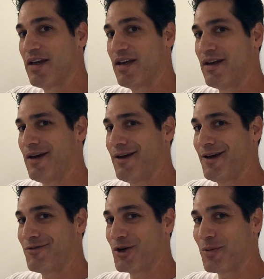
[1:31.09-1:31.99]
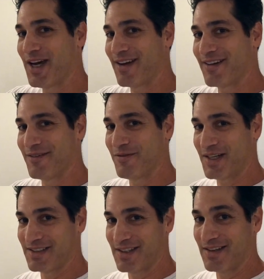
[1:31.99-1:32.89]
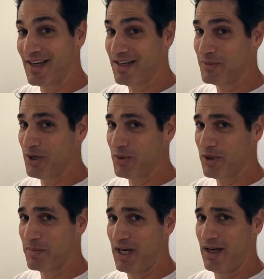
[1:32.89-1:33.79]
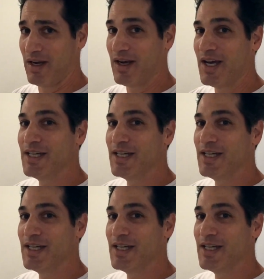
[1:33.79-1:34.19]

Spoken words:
and now you have to go back and fix it. And that can be a real pain.